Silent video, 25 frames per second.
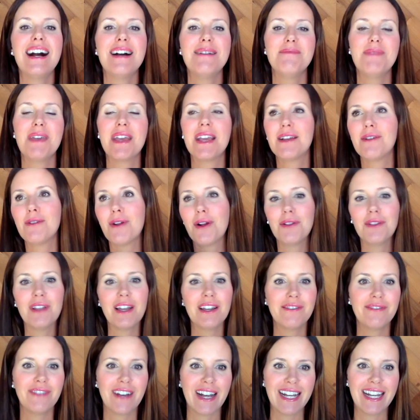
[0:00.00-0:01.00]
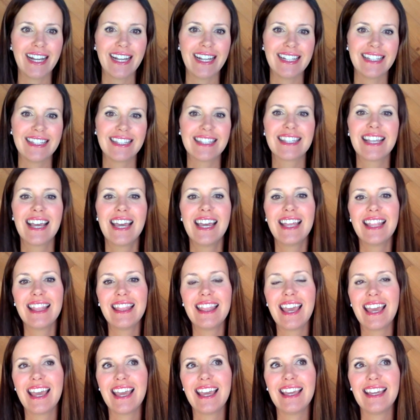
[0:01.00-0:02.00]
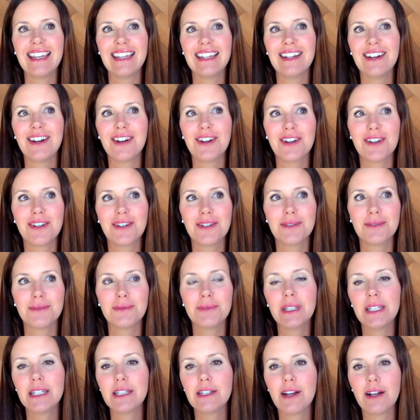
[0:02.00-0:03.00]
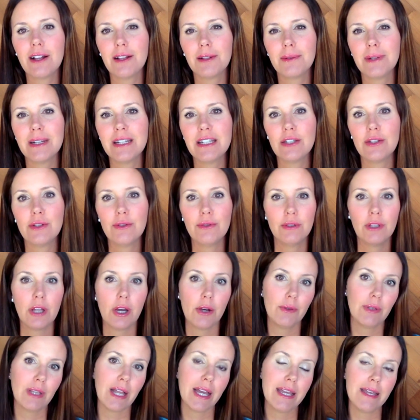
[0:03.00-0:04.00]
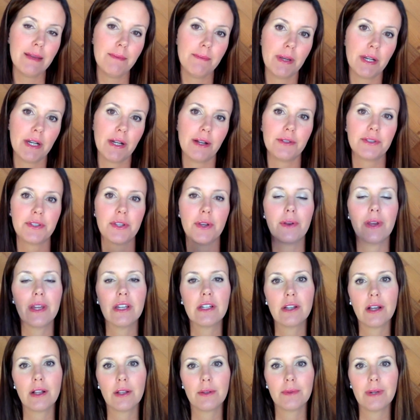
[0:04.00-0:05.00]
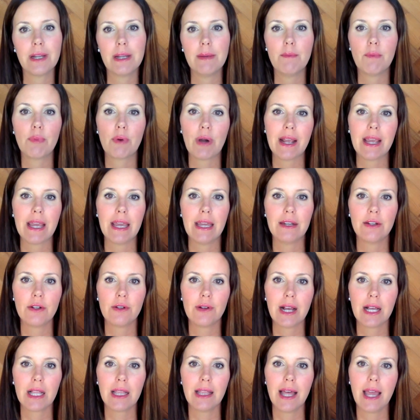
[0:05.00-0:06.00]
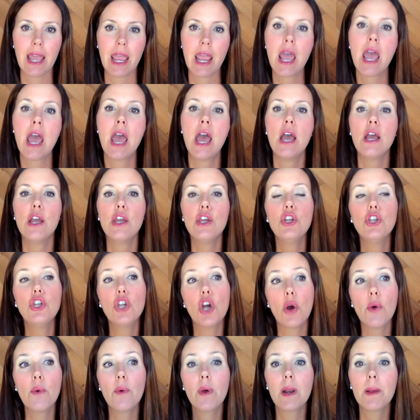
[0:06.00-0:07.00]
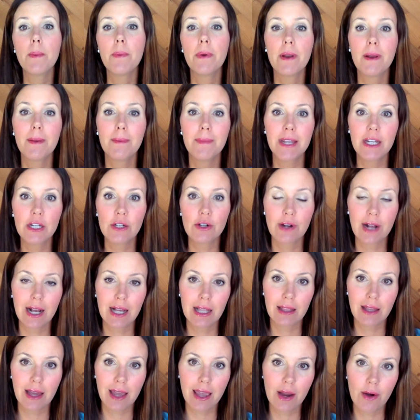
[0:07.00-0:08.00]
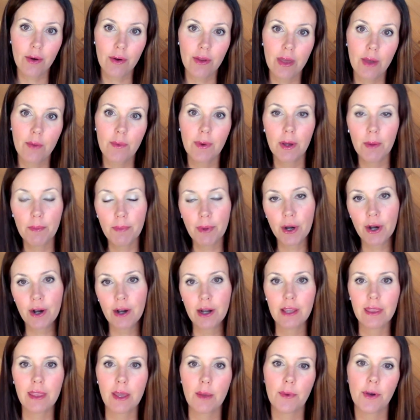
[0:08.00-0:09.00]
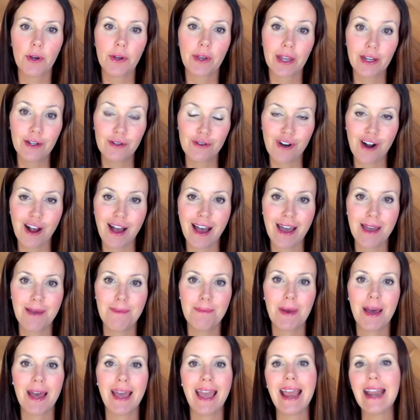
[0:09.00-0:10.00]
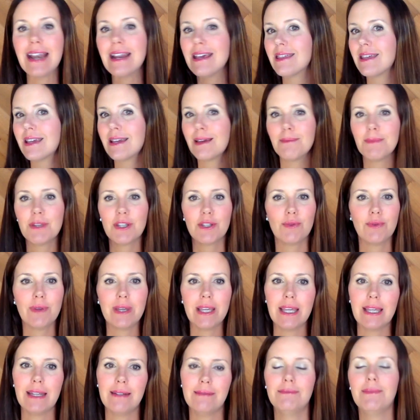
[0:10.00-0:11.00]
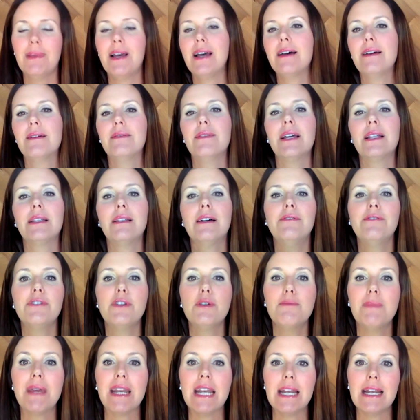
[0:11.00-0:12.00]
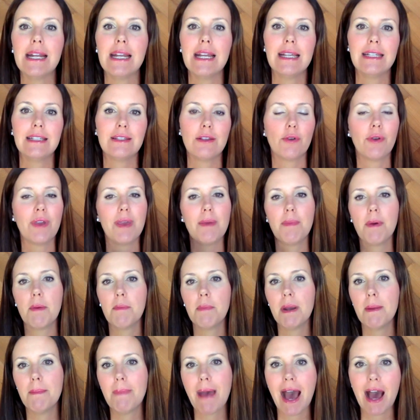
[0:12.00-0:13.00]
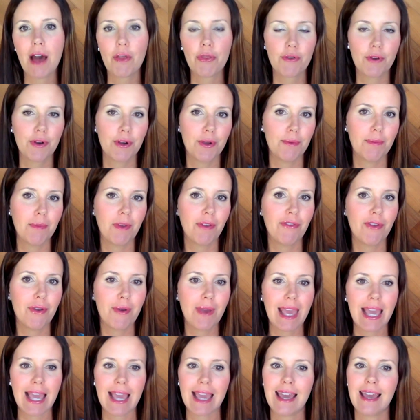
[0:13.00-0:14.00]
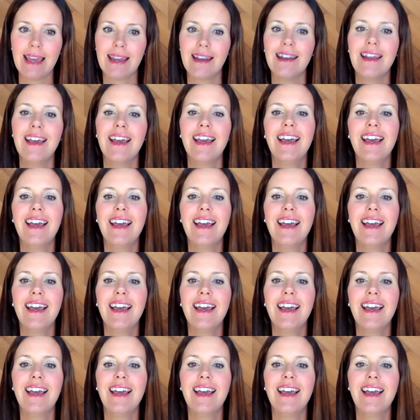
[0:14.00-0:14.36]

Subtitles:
They grow like vines. They are really tolerant to low light, but also can tolerate bright indirect light. You don't want to put them in direct light or they will burn and they will get dry, but anything in between. They love humidity, so keep them in a bathroom if you can.